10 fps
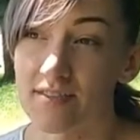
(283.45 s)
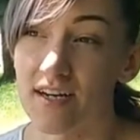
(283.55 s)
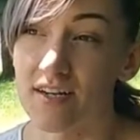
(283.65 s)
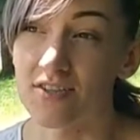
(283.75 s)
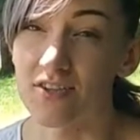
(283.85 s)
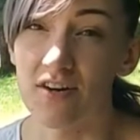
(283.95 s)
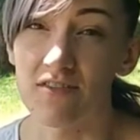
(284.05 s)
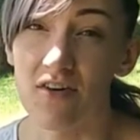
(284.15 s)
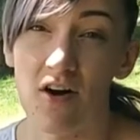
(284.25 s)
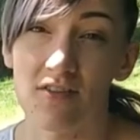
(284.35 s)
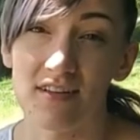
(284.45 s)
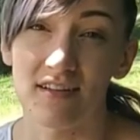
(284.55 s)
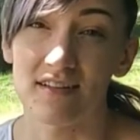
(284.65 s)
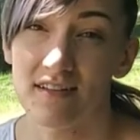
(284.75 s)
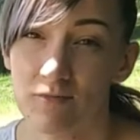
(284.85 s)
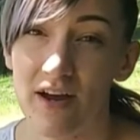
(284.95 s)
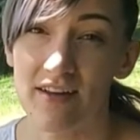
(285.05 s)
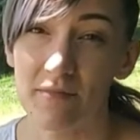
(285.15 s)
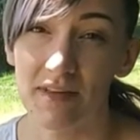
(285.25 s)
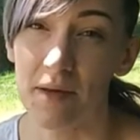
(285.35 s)
montage of all the
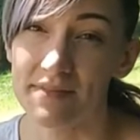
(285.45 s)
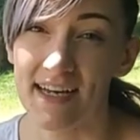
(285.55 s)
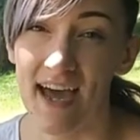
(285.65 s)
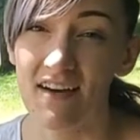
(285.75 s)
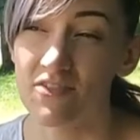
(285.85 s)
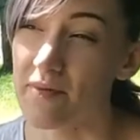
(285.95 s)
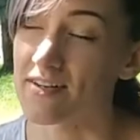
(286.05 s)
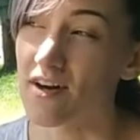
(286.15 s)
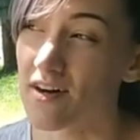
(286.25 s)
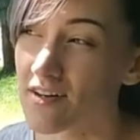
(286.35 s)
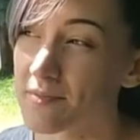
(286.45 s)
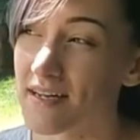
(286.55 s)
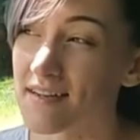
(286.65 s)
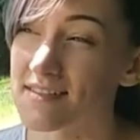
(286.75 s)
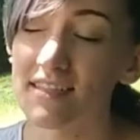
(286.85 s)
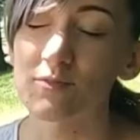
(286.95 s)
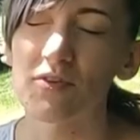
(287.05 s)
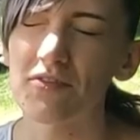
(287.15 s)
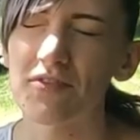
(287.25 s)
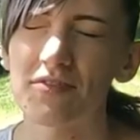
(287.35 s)
random clips I have of my dog because he's
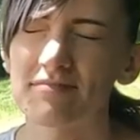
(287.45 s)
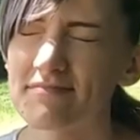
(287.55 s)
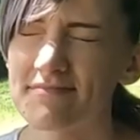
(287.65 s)
wonderful.